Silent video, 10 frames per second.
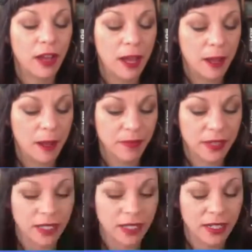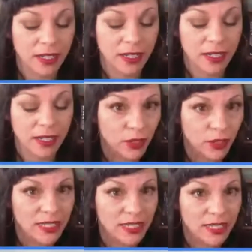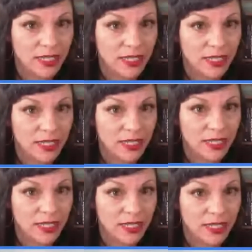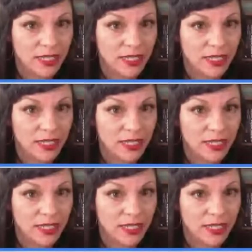and here's one, for example, that I just attracted the other day,